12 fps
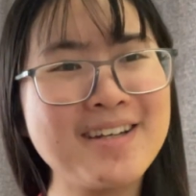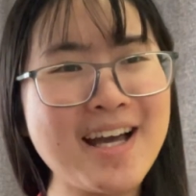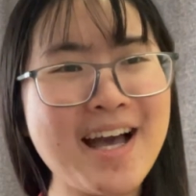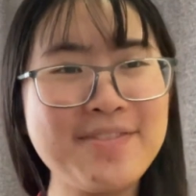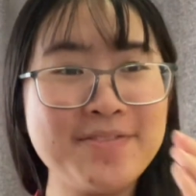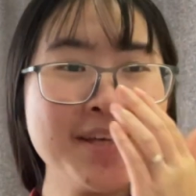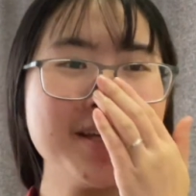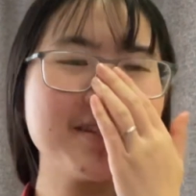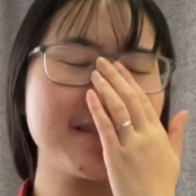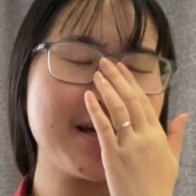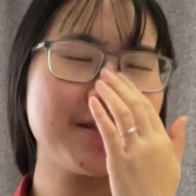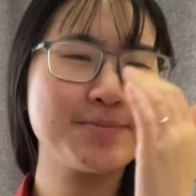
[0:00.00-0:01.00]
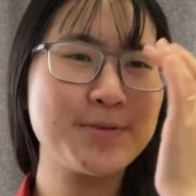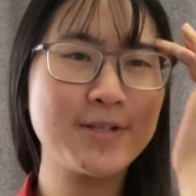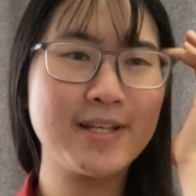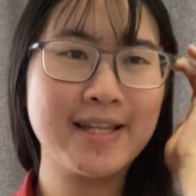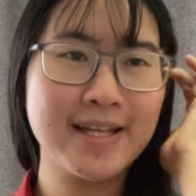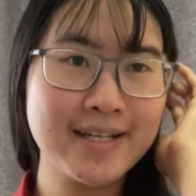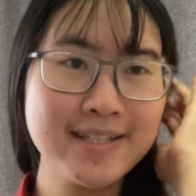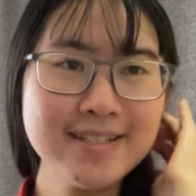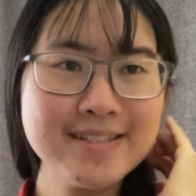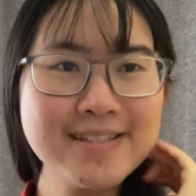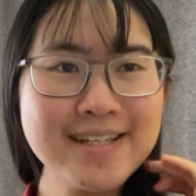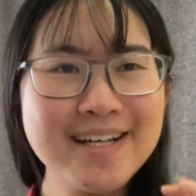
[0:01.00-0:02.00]
I think it sounds pretty
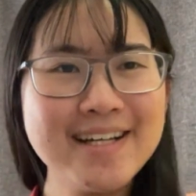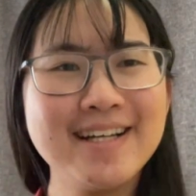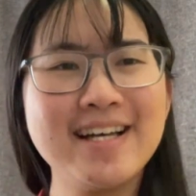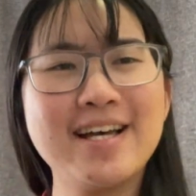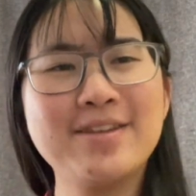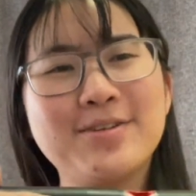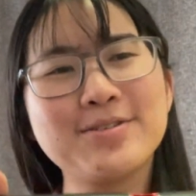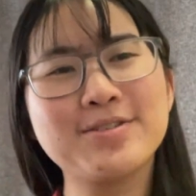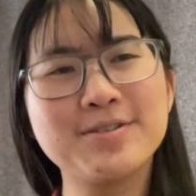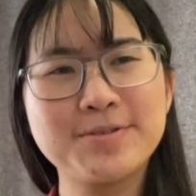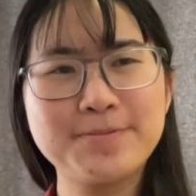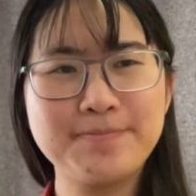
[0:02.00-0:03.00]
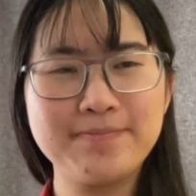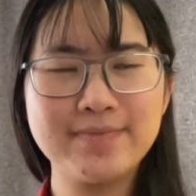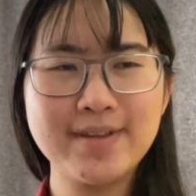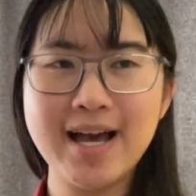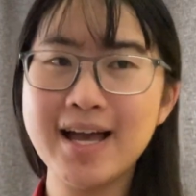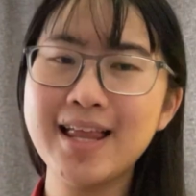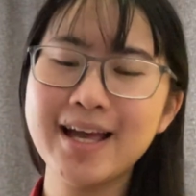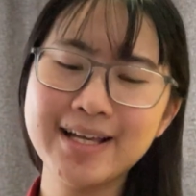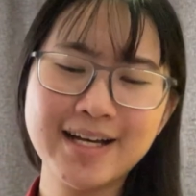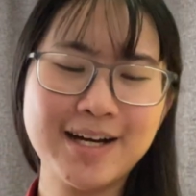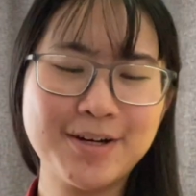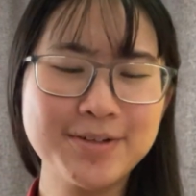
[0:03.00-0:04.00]
nice, and also I like
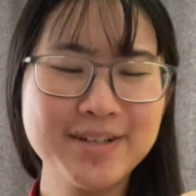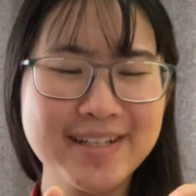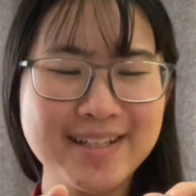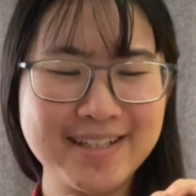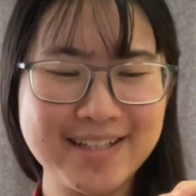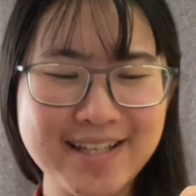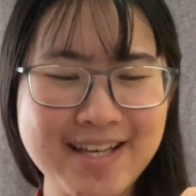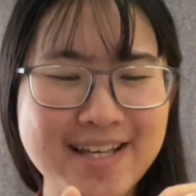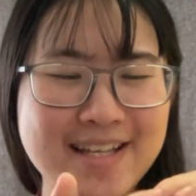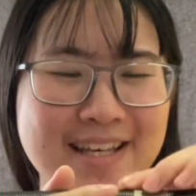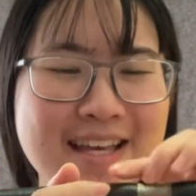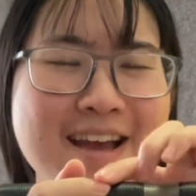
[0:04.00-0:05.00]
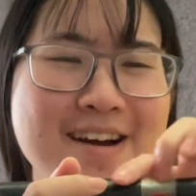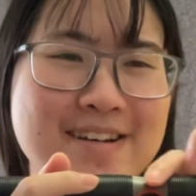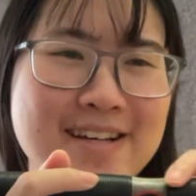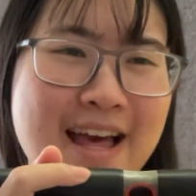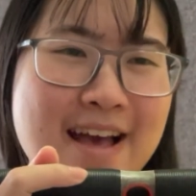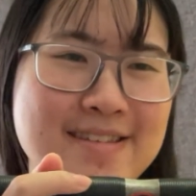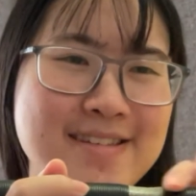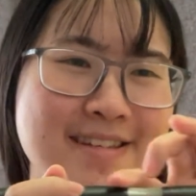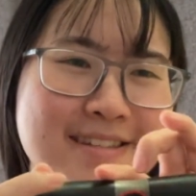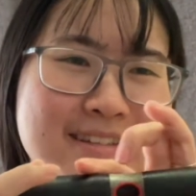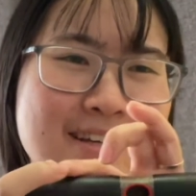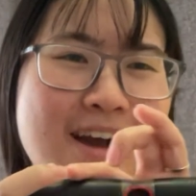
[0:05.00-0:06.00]
how here it has
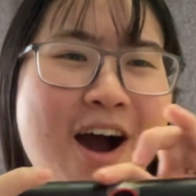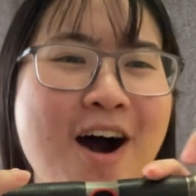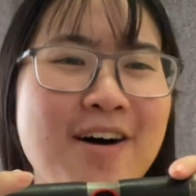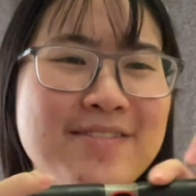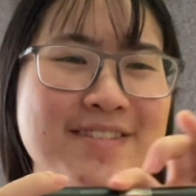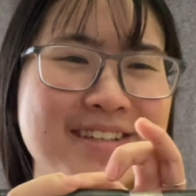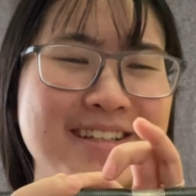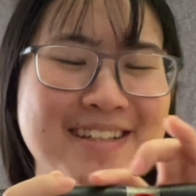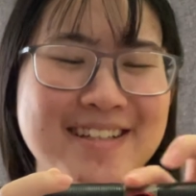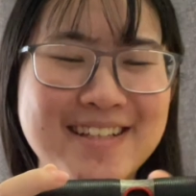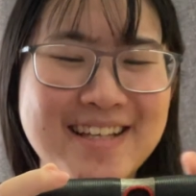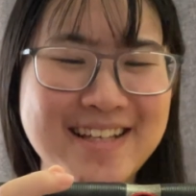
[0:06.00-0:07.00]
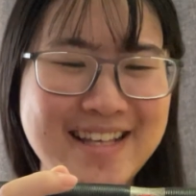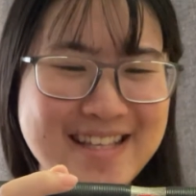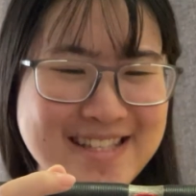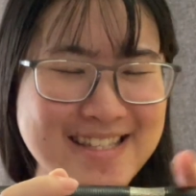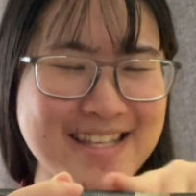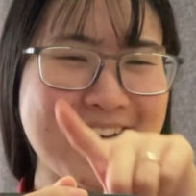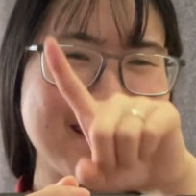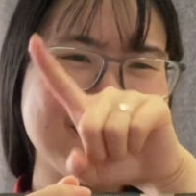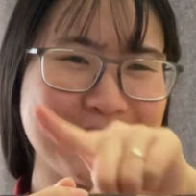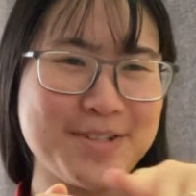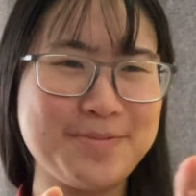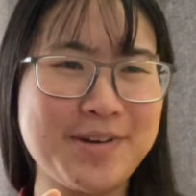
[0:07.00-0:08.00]
this carved inside
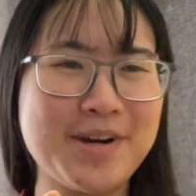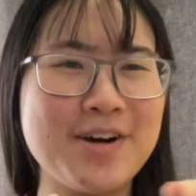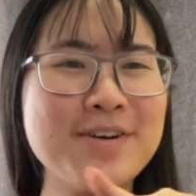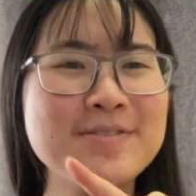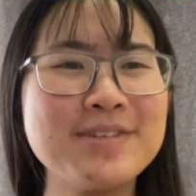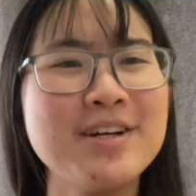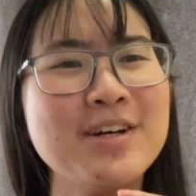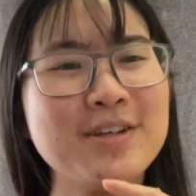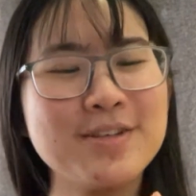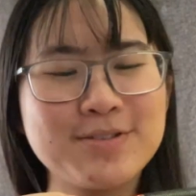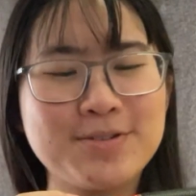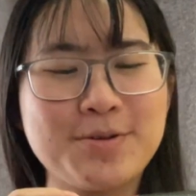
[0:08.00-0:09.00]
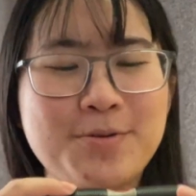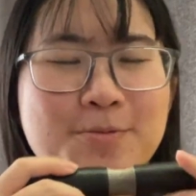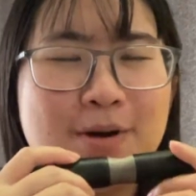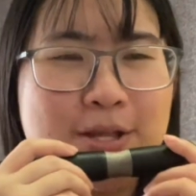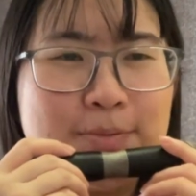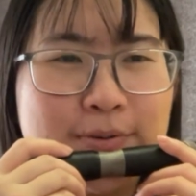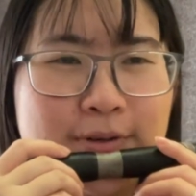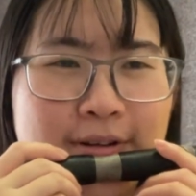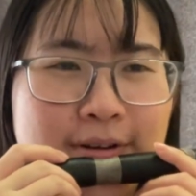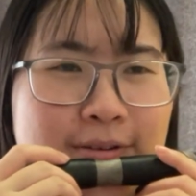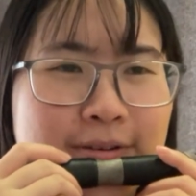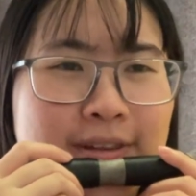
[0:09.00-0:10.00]
sort of curve, so when you put
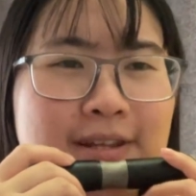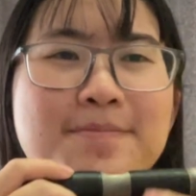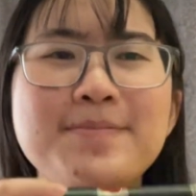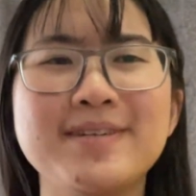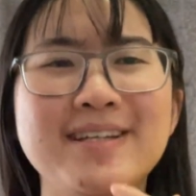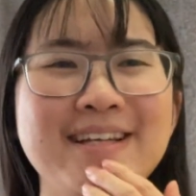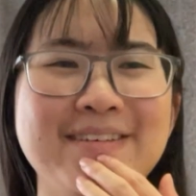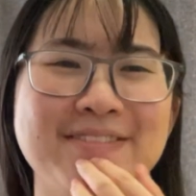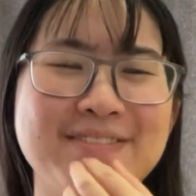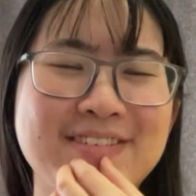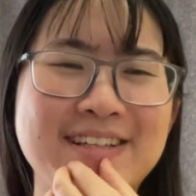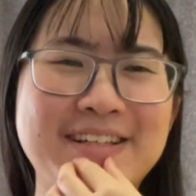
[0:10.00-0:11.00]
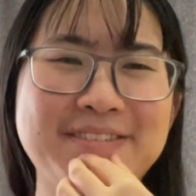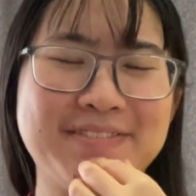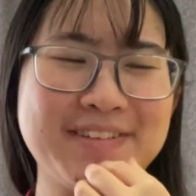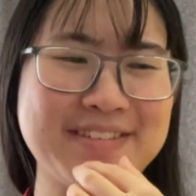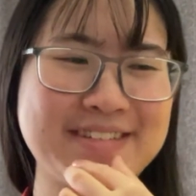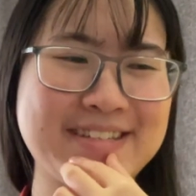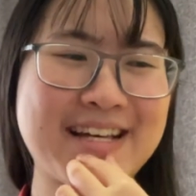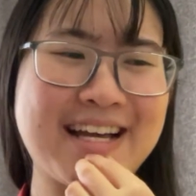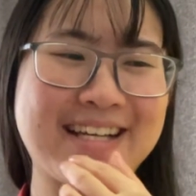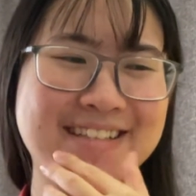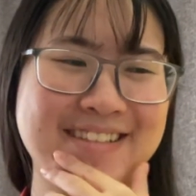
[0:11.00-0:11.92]
it on your lip it really feels like